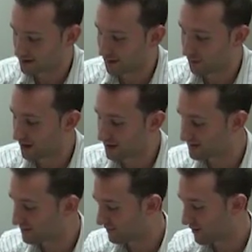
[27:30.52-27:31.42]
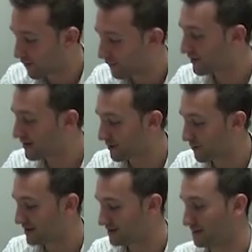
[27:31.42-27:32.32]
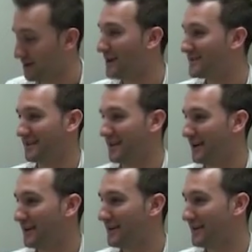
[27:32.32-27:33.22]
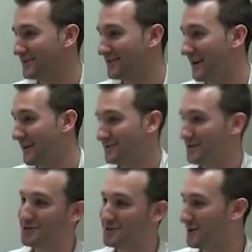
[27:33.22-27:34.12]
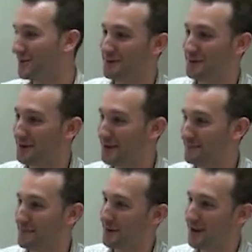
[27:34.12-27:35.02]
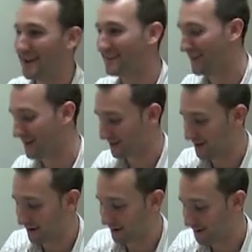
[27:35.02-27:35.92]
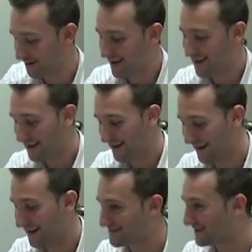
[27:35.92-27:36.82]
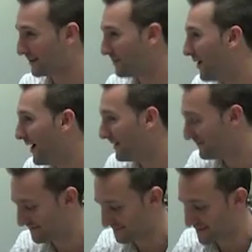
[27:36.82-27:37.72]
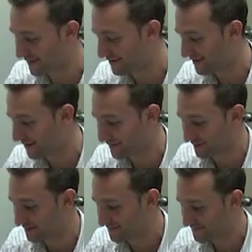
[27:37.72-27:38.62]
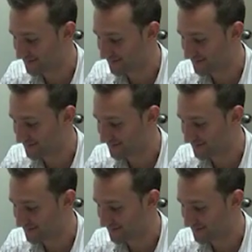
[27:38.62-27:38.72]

Job 1 is hopefully going to write you a nice letter and say she was a good employee, but we had to let her go, and say goodbye. Nothing there for you.